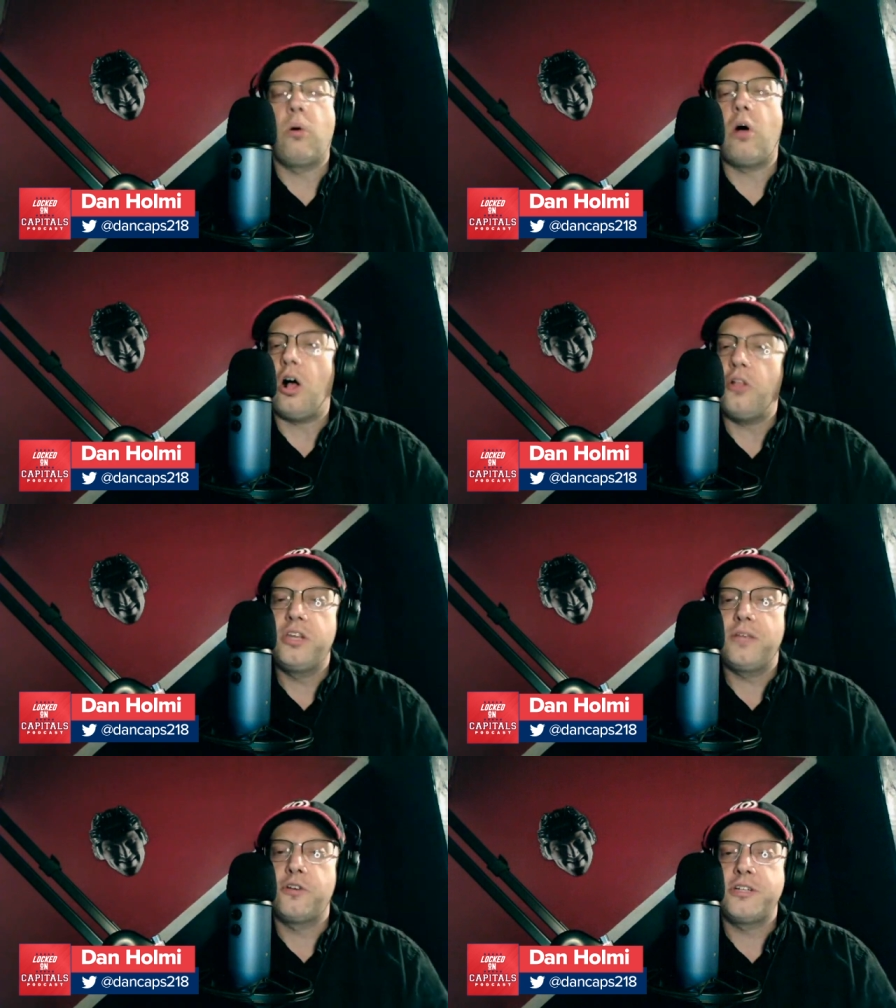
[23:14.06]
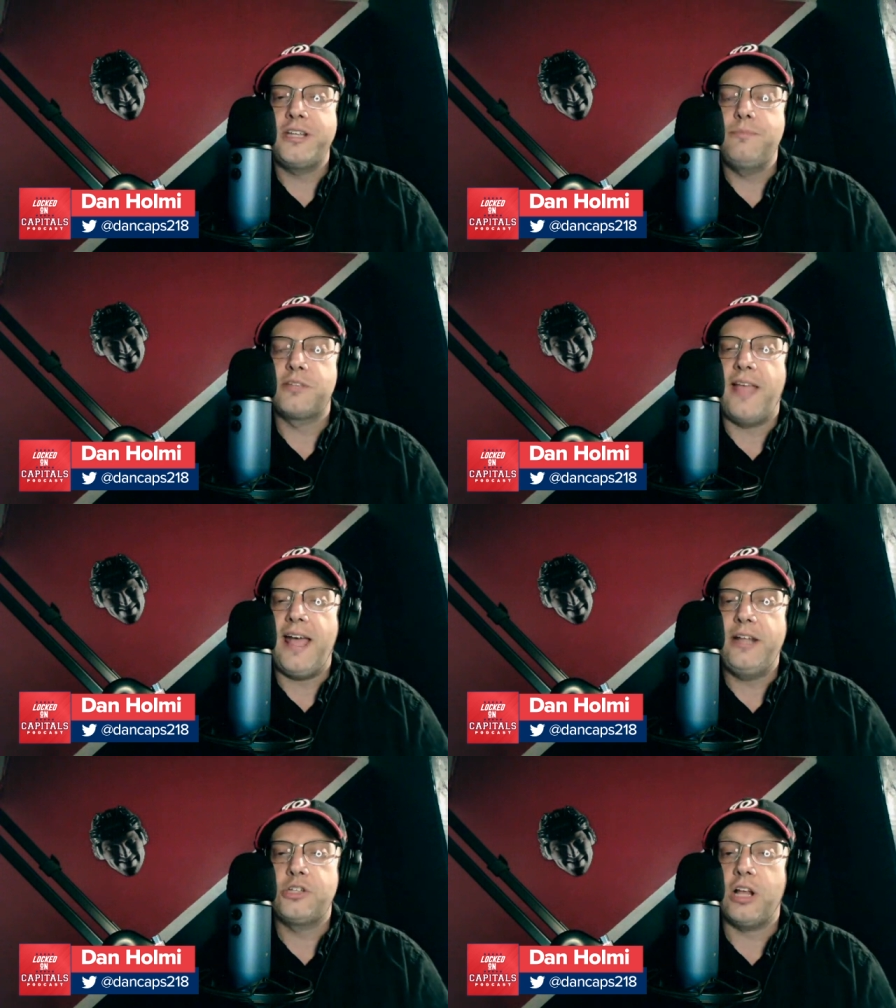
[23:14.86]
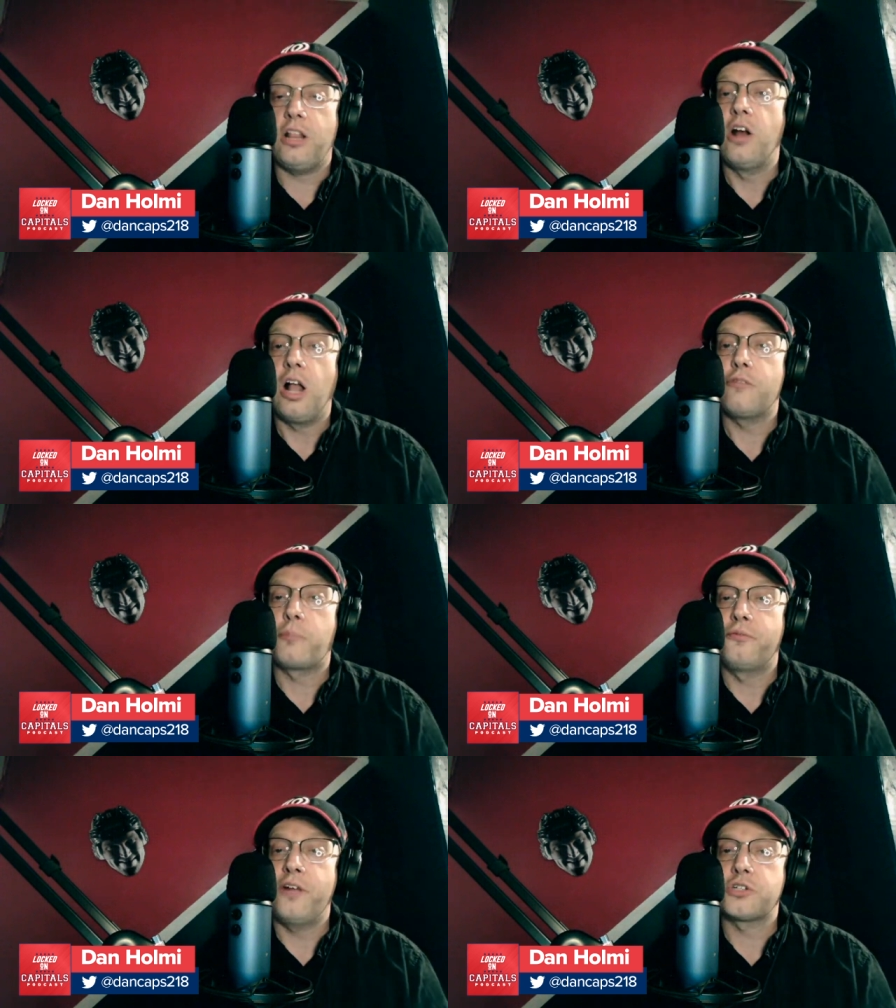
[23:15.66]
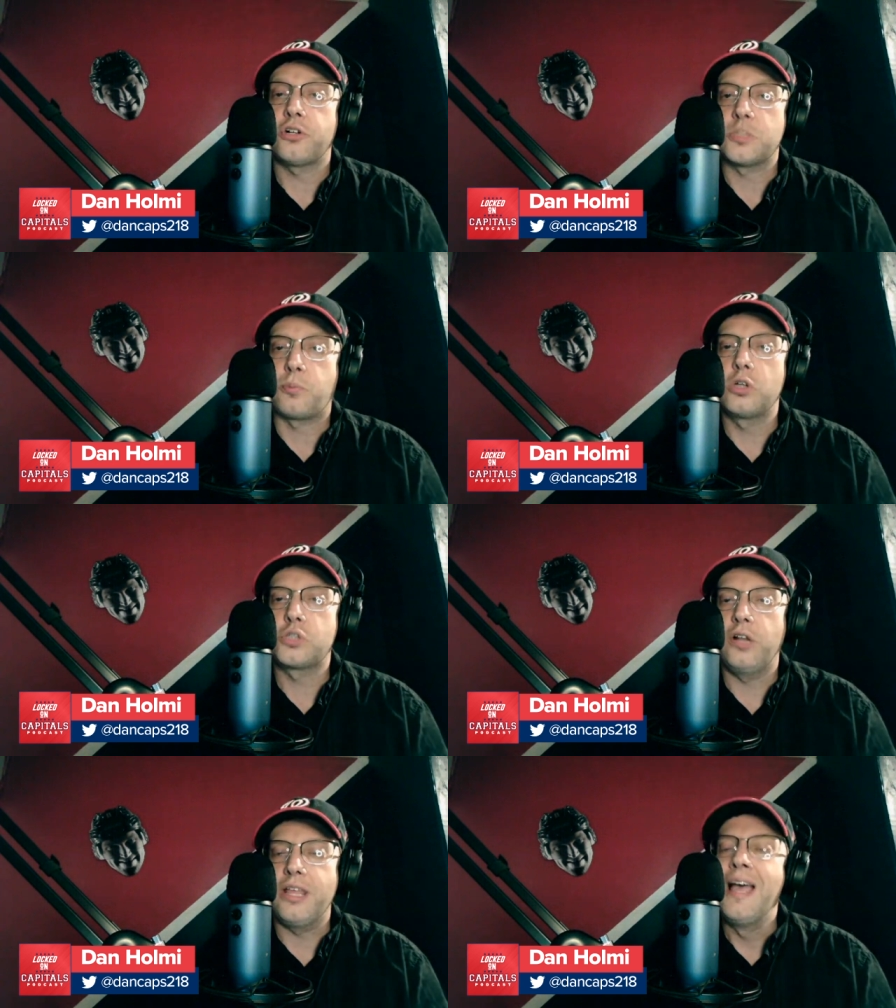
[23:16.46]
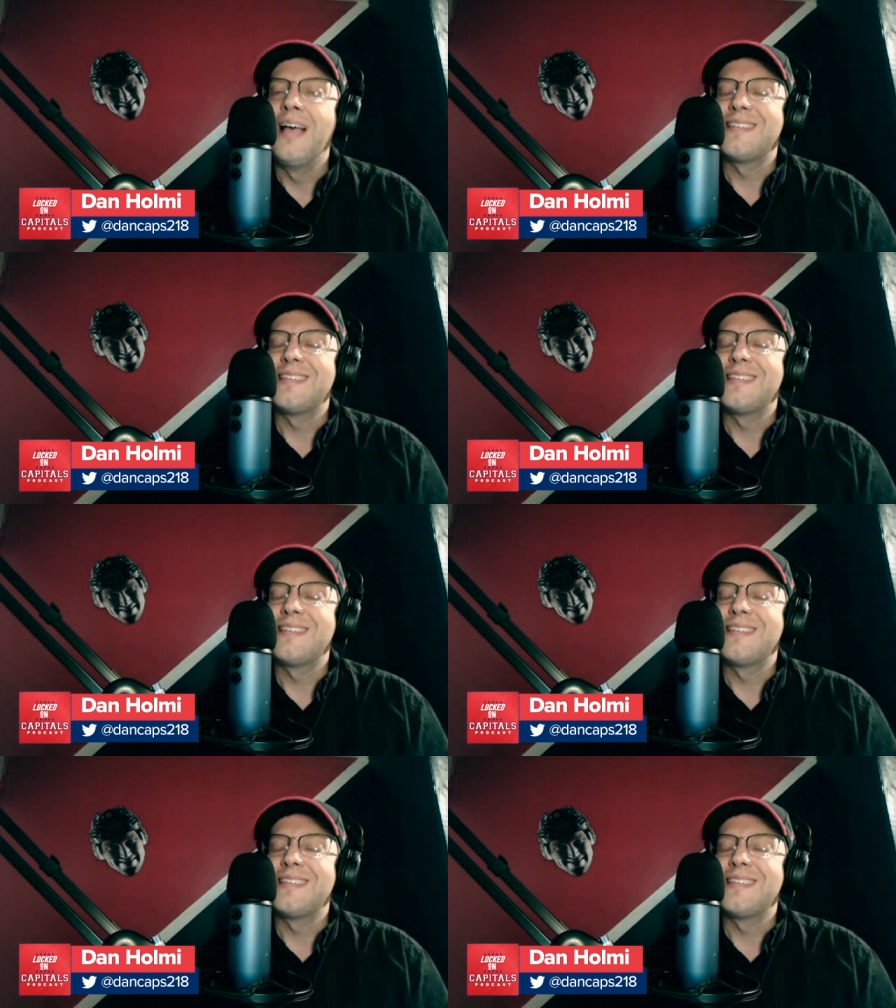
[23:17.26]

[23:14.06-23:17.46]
all the different teams in the NHL and all of professional sports, really.